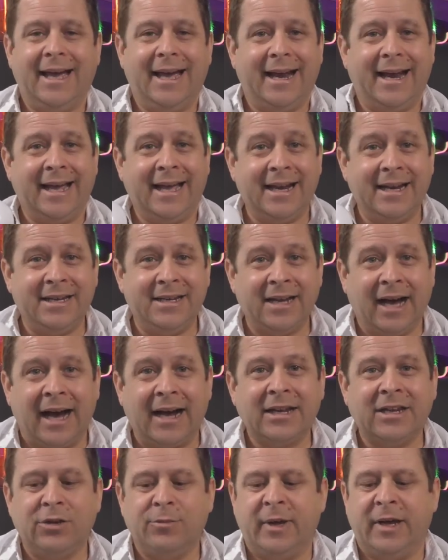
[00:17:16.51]
And I can
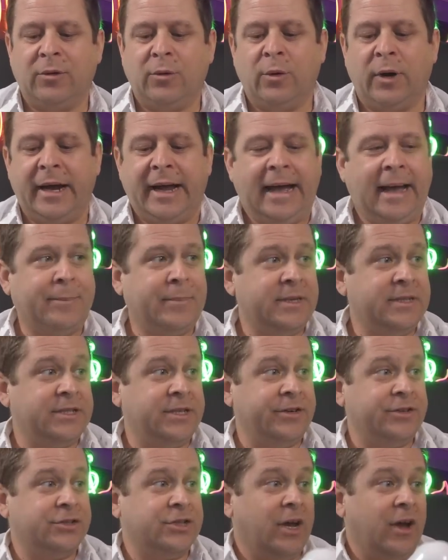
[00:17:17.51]
document what happens.
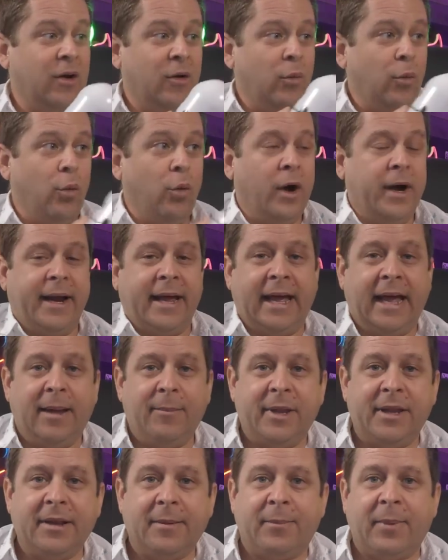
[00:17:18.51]
Here's what
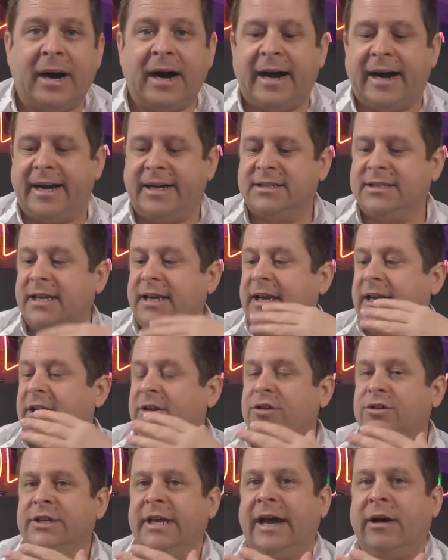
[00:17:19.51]
came in the box.
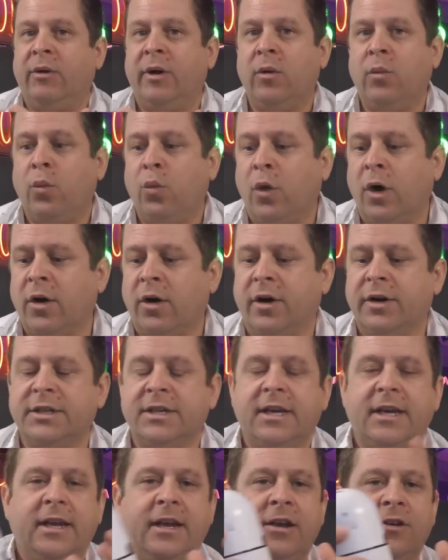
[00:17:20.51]
Here's how it worked.
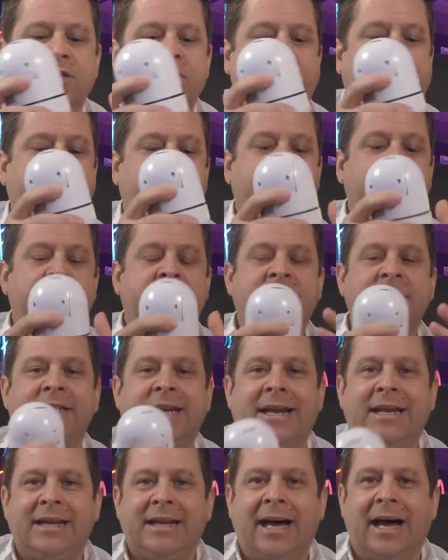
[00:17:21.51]
Here's how to
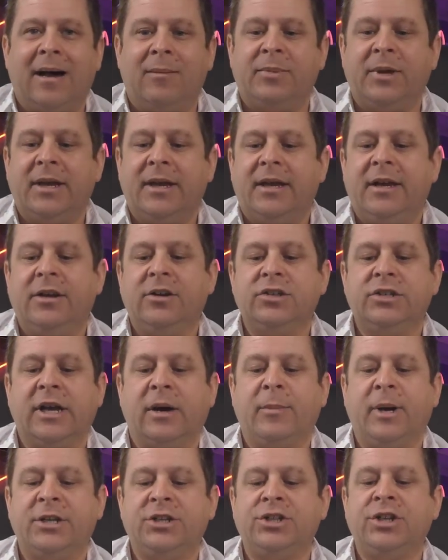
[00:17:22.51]
set it up. Here's
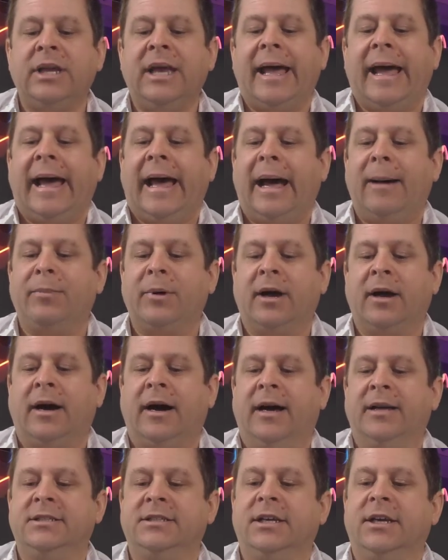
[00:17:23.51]
how much the app
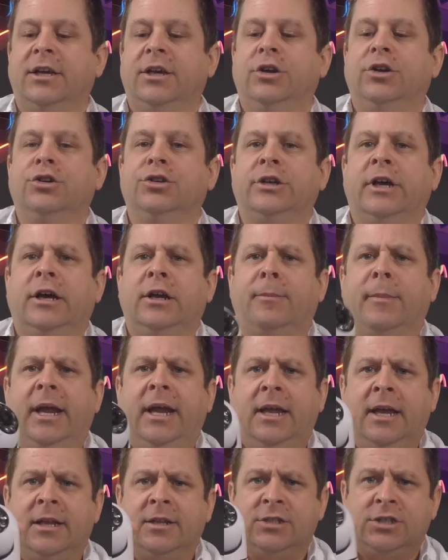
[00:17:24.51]
cost. Here's how to
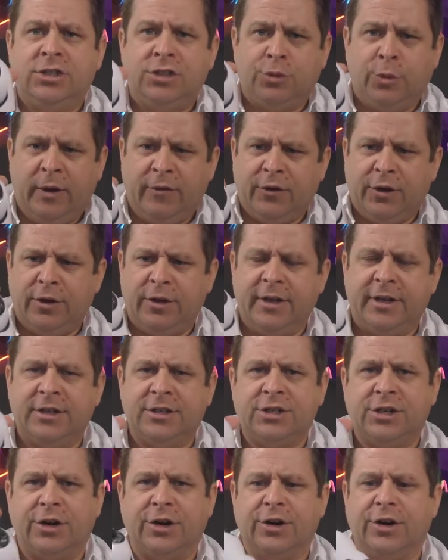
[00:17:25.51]
make it swivel
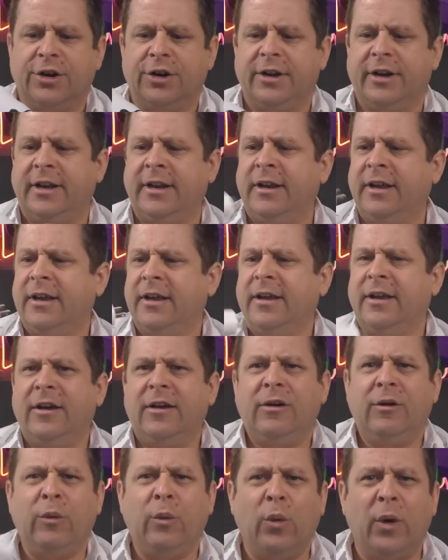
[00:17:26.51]
and turn and
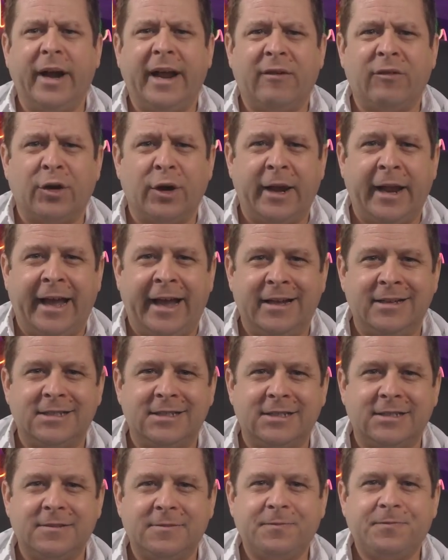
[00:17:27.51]
whatever it
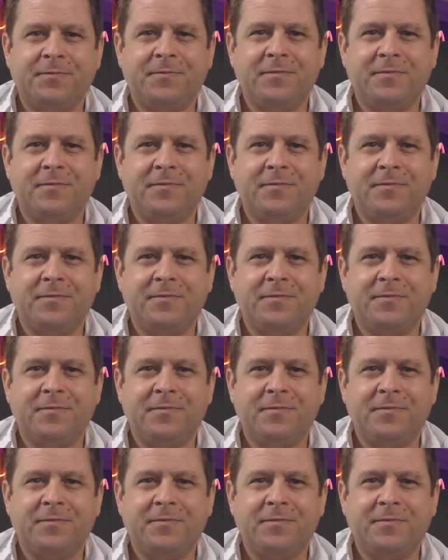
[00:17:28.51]
is.